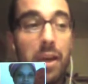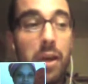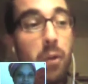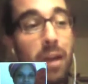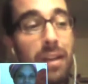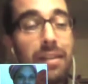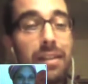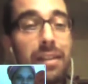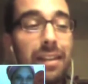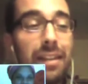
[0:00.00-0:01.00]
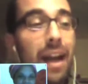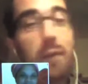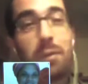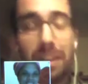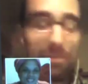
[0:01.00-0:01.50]
Well, I
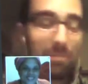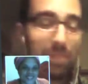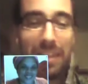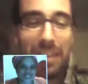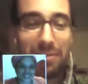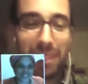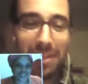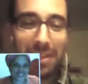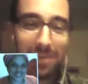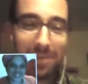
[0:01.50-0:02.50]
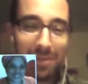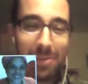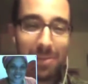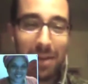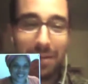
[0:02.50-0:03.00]
will have plenty of restaurants
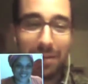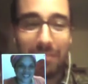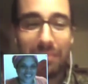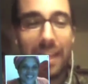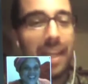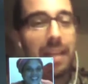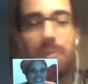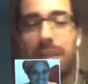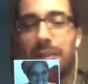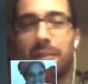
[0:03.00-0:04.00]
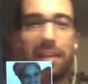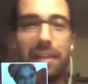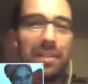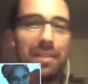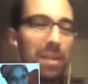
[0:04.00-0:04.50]
around, and I plan on
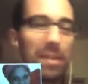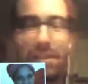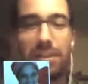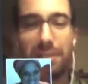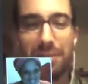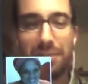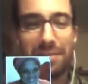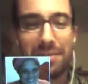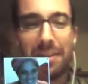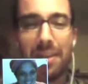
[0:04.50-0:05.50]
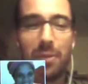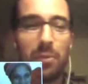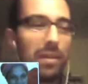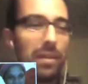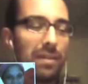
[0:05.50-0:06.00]
having big dinners
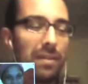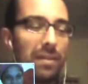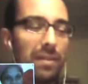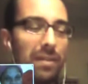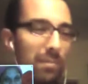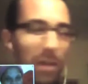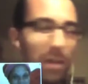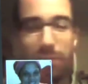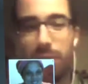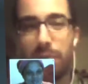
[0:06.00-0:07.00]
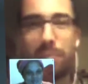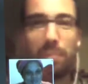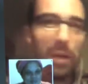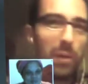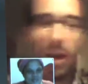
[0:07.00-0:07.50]
with big food, big
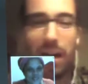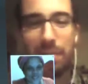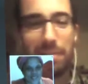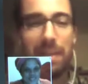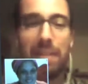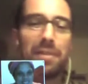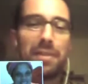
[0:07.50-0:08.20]
wine, big everything.